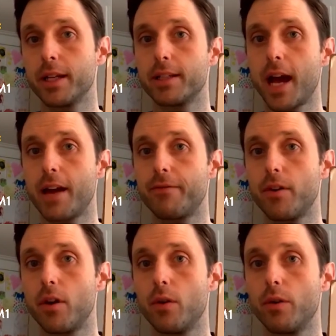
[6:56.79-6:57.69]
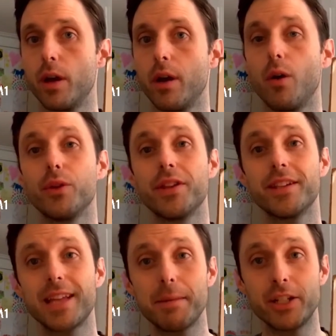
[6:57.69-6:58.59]
iPhone, only this
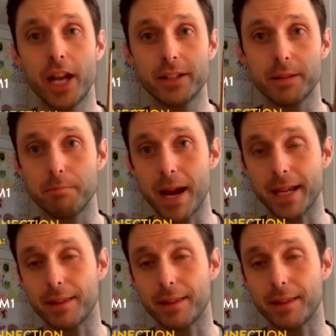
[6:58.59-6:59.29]
time I changed the mic.